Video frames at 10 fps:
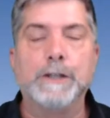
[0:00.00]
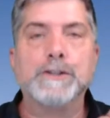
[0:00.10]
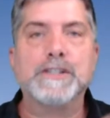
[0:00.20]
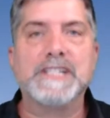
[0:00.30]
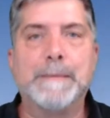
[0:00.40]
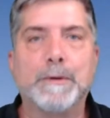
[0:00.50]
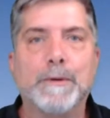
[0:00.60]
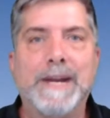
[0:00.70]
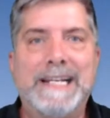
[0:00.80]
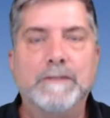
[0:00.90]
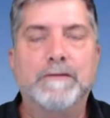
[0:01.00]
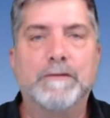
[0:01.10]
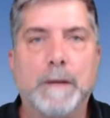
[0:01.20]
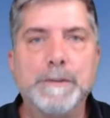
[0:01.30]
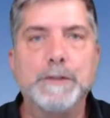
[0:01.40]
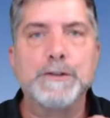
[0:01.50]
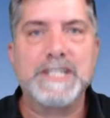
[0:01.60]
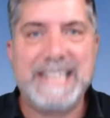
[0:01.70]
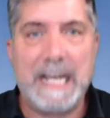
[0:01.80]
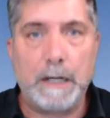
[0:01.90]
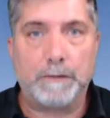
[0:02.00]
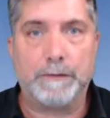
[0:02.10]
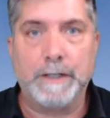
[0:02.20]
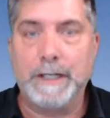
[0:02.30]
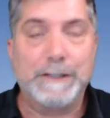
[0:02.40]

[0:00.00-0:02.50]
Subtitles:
You're separating from yourself.